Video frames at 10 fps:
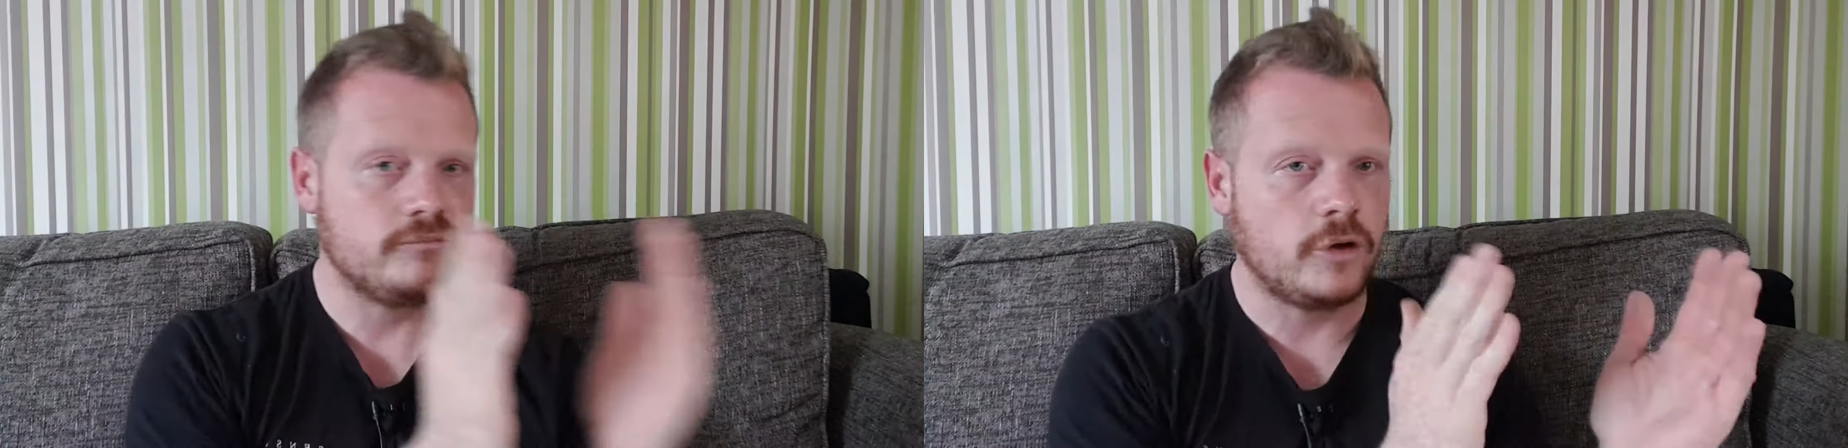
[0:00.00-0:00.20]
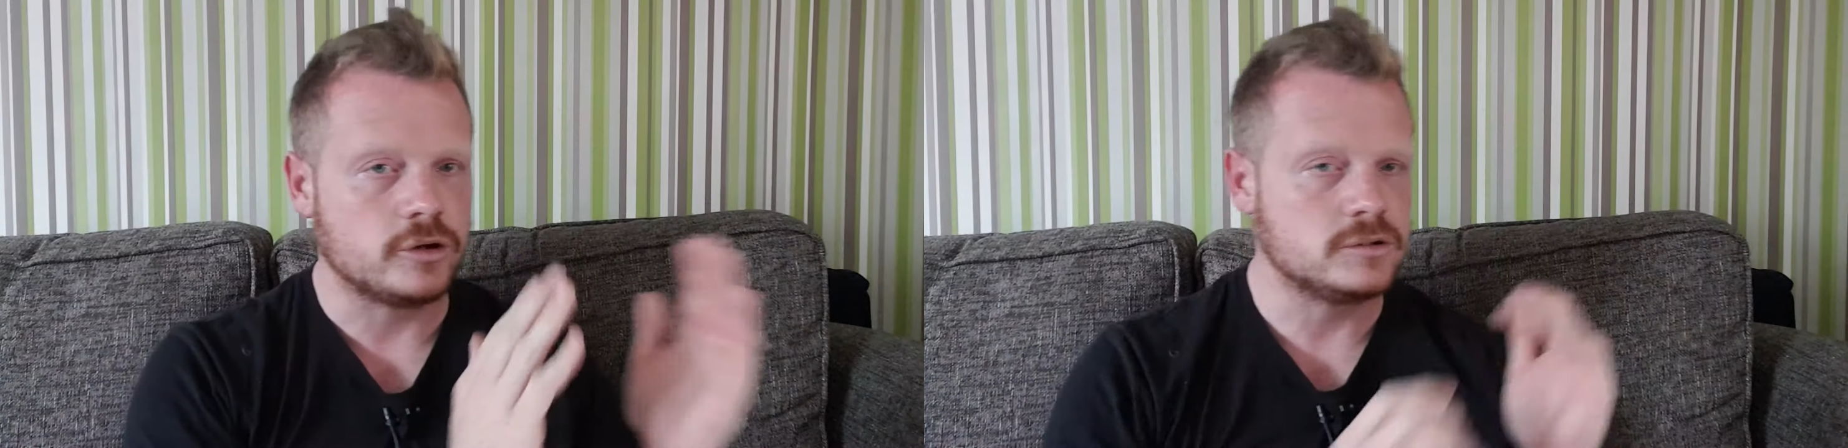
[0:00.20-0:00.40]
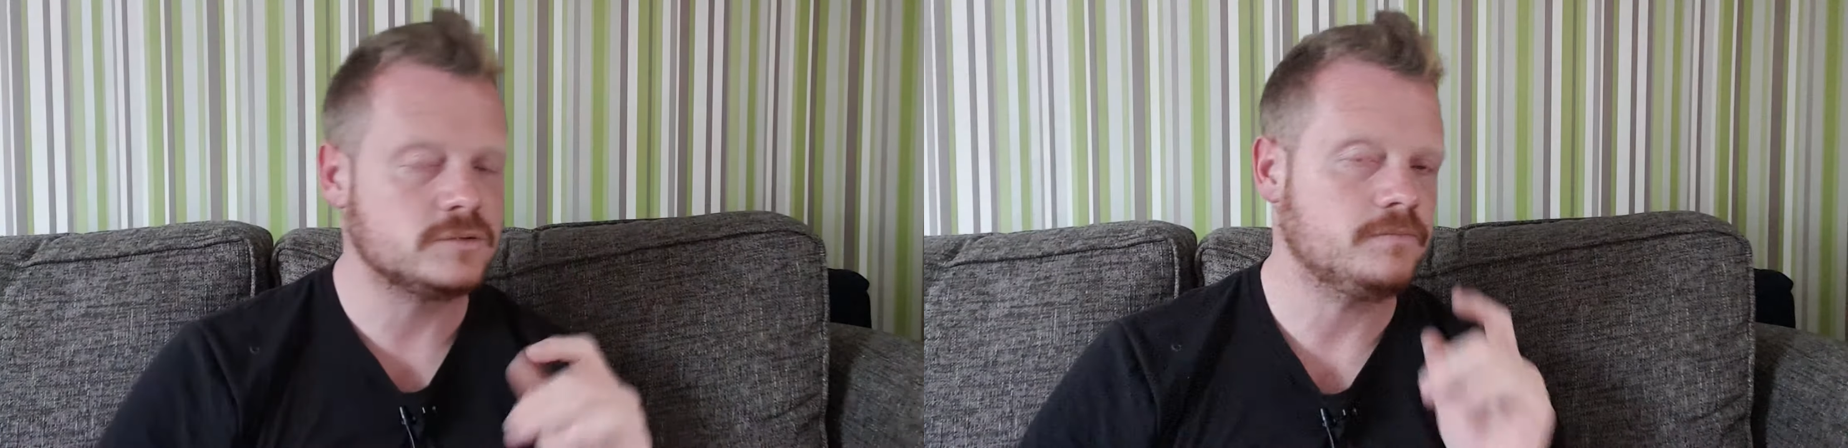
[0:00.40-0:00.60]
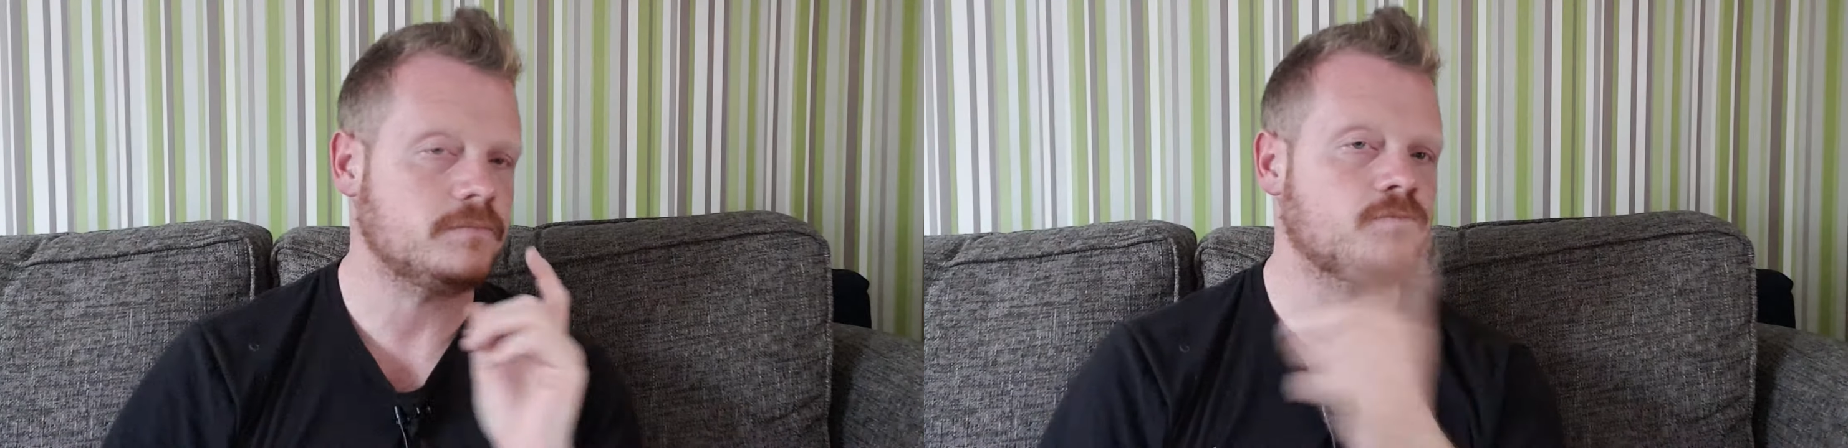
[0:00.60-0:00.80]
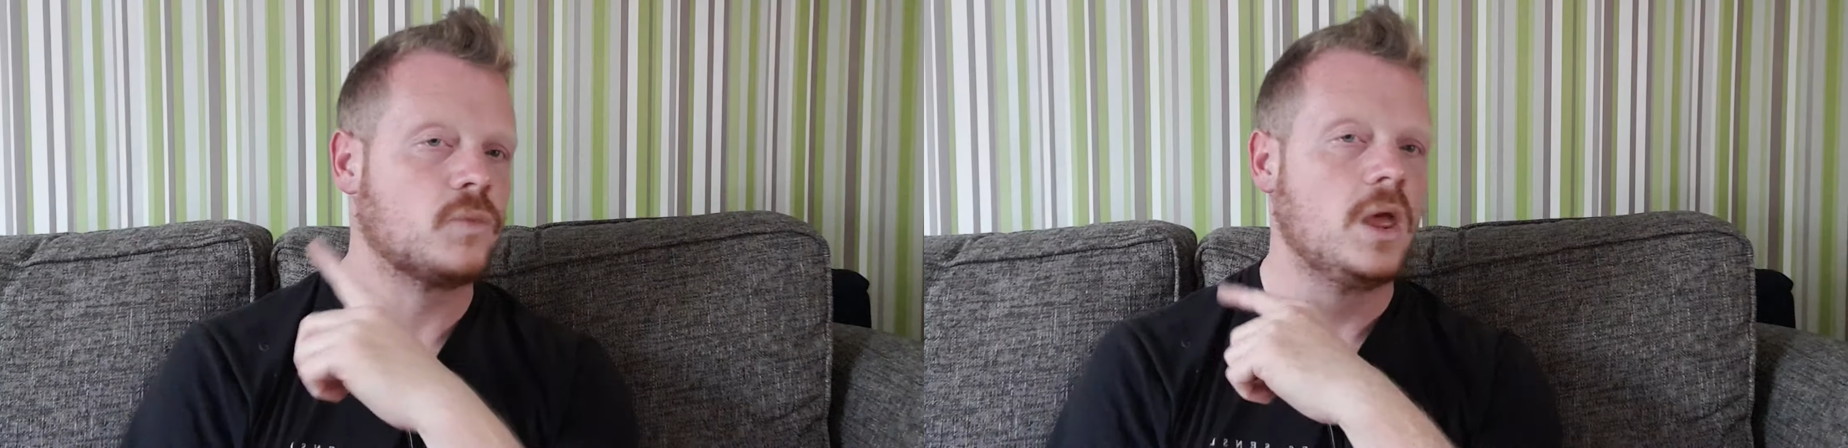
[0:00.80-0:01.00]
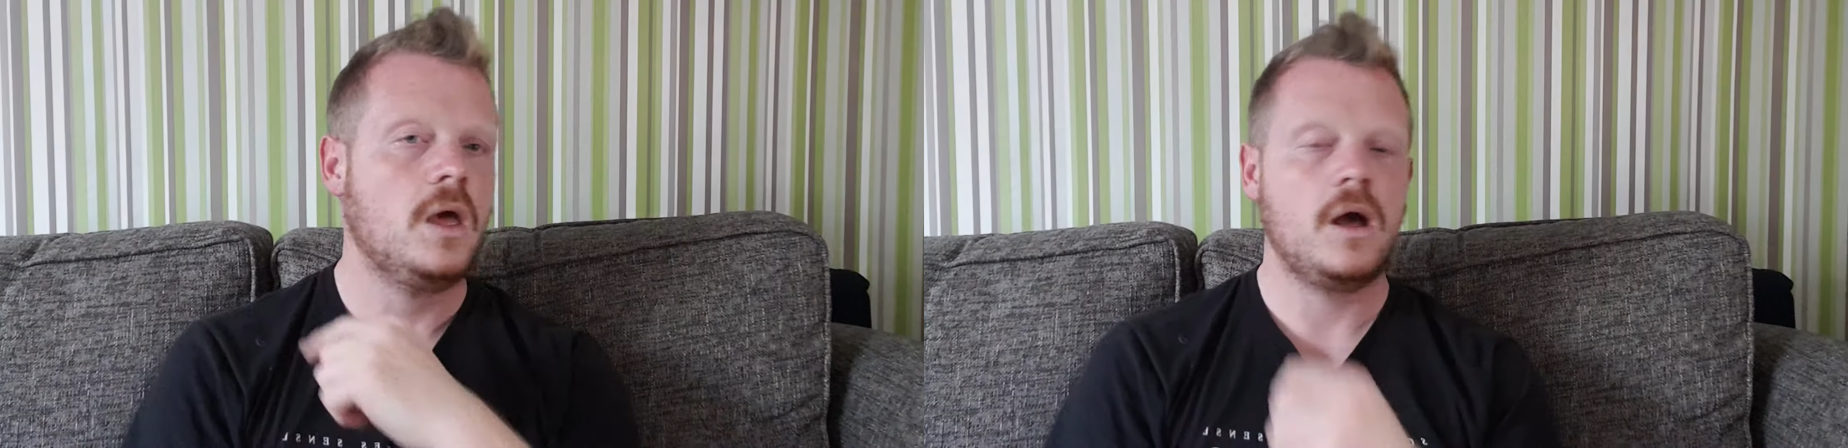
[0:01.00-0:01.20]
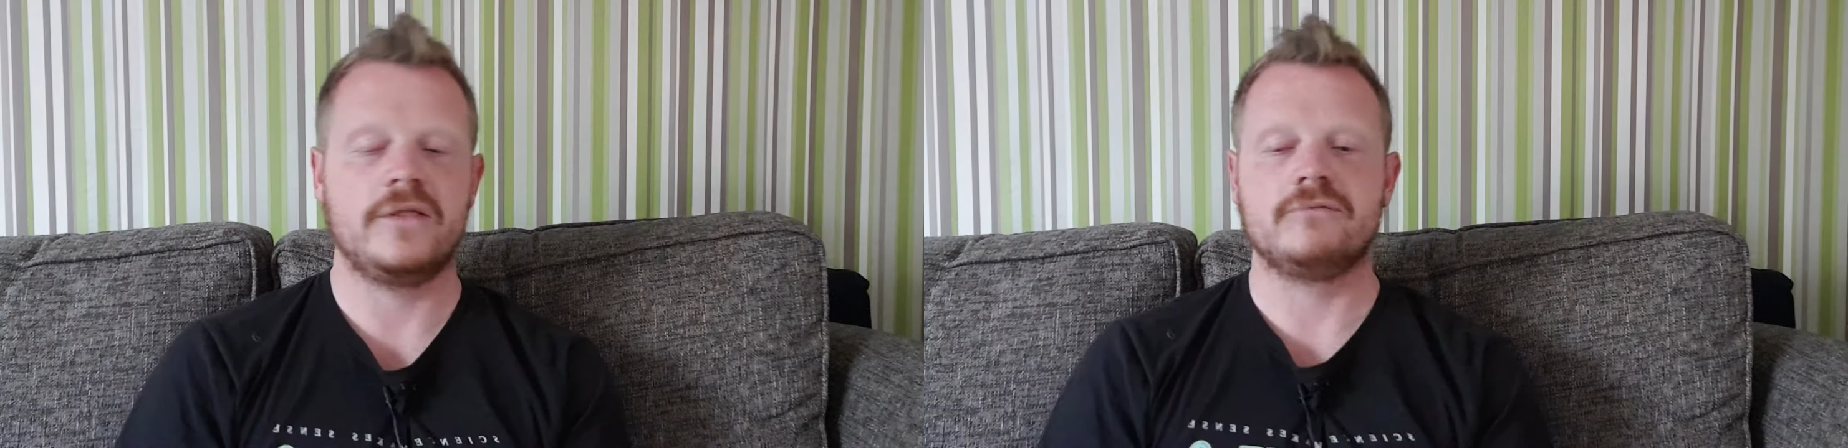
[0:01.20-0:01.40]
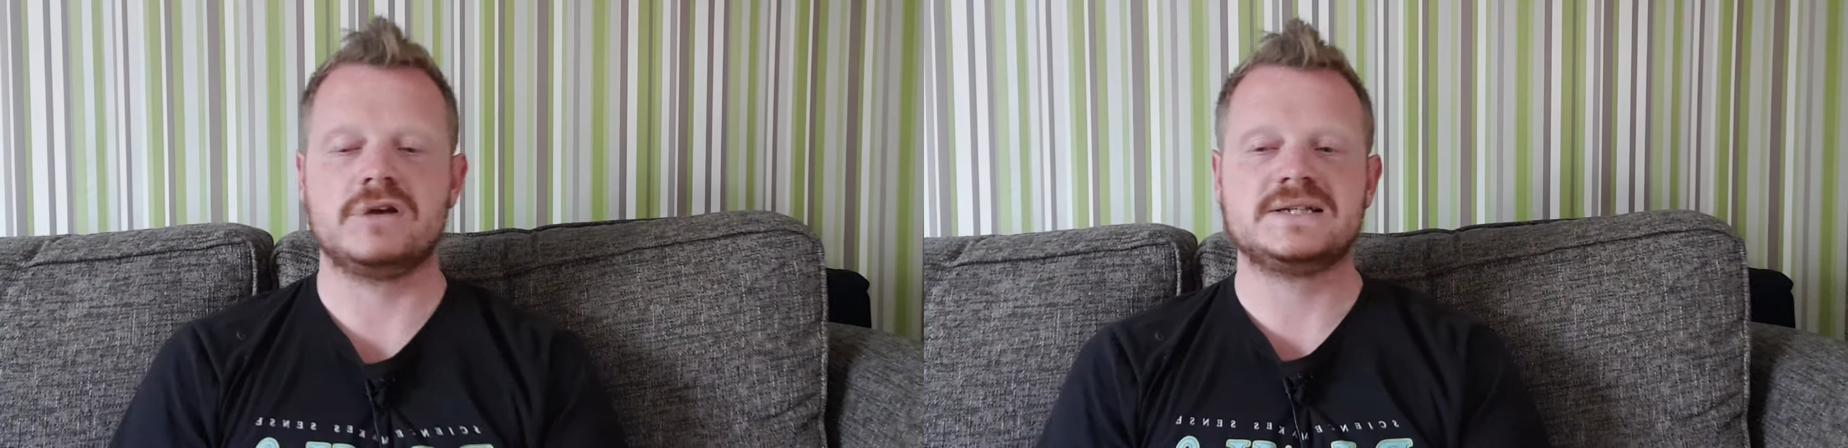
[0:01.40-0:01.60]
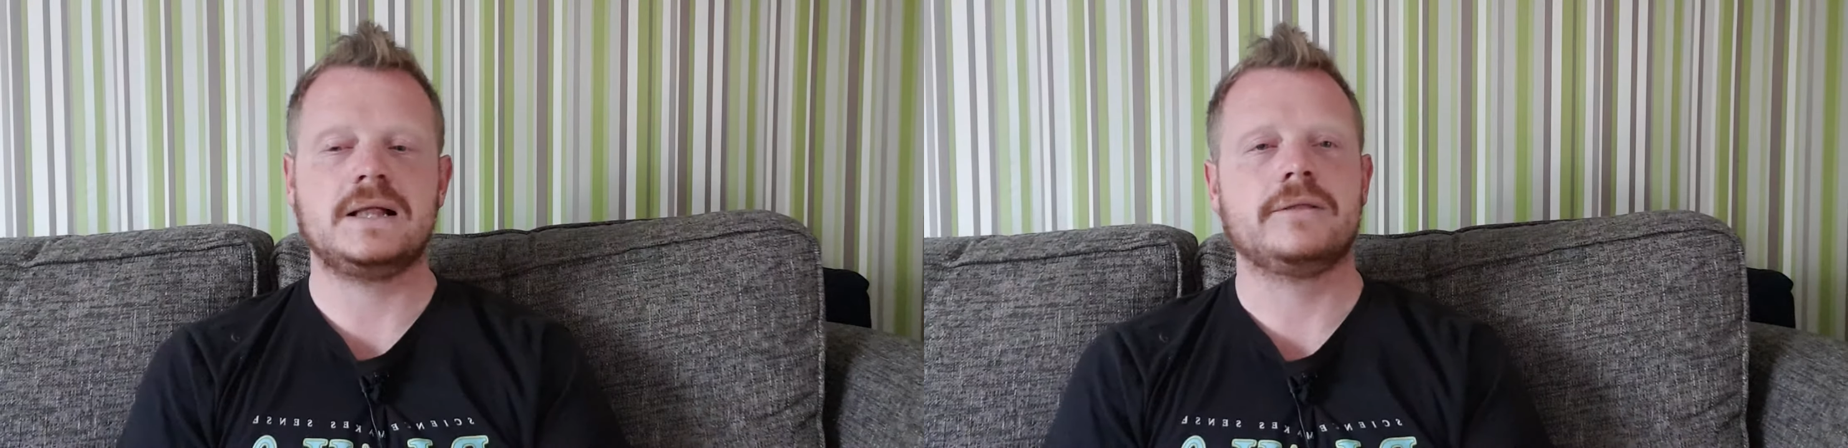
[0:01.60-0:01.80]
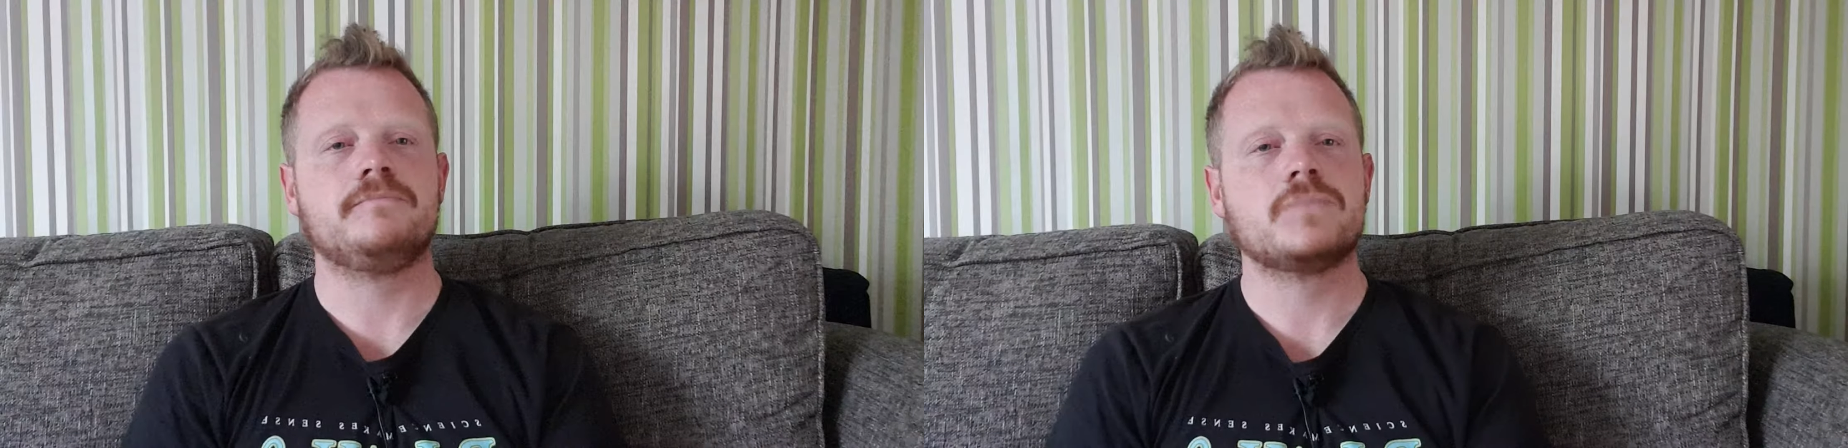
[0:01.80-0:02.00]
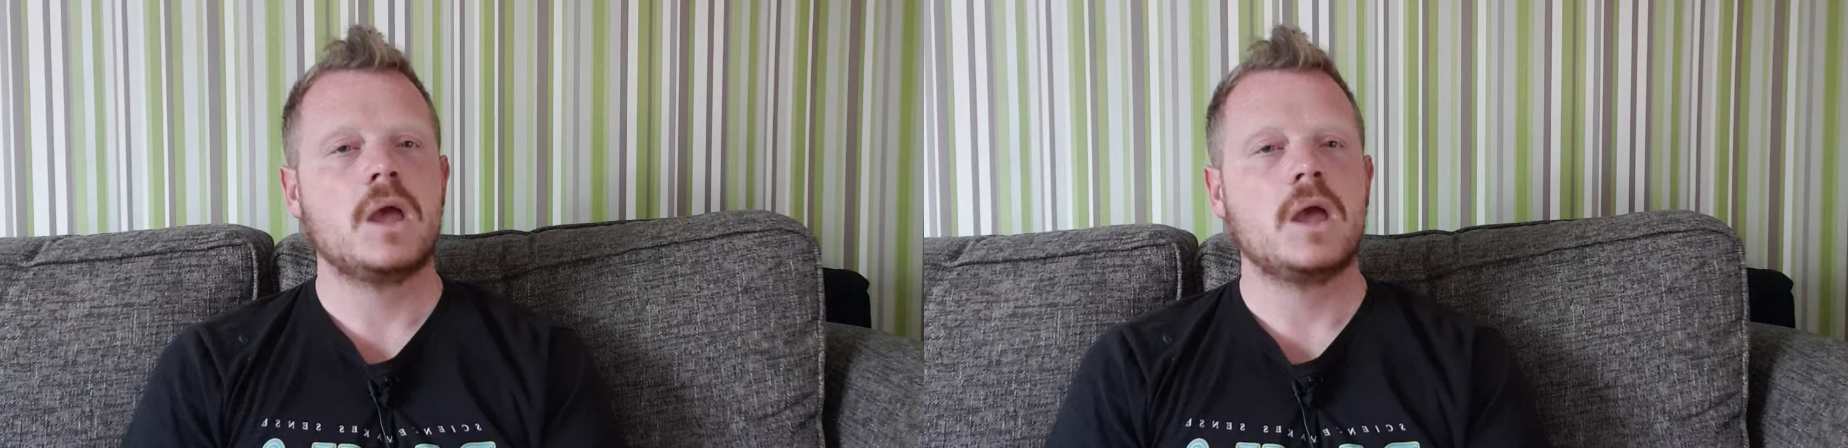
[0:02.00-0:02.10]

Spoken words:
models and then resell them.